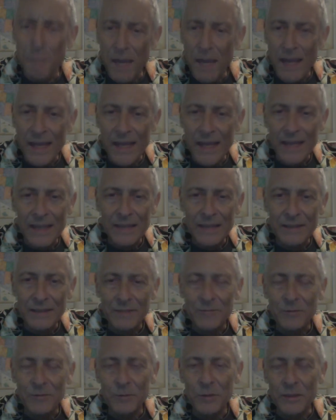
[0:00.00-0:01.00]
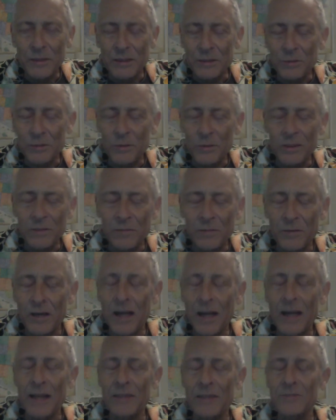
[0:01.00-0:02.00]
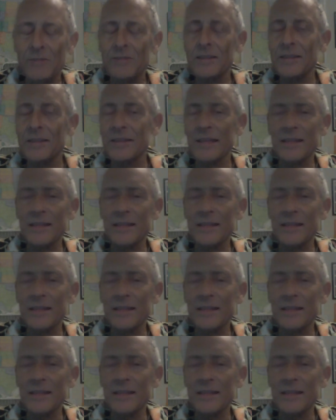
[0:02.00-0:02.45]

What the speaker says: May of 2025, is a